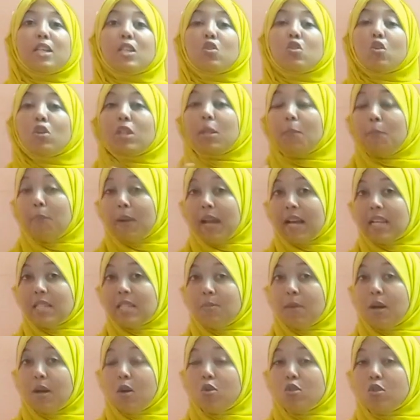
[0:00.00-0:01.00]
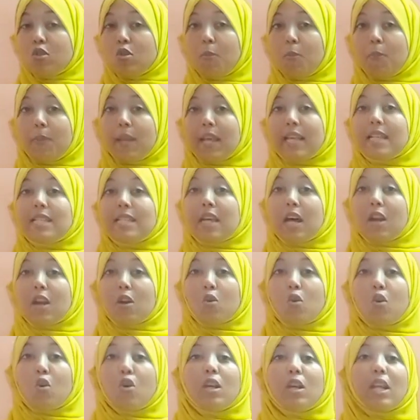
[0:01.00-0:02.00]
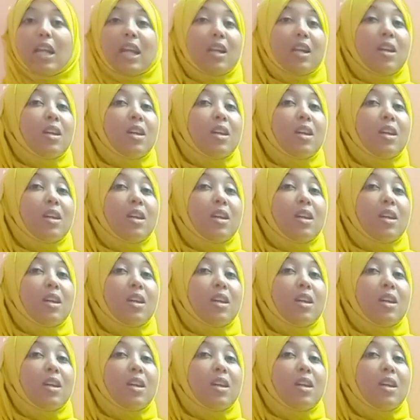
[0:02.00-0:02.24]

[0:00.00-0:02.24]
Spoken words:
So the plasma also plays a role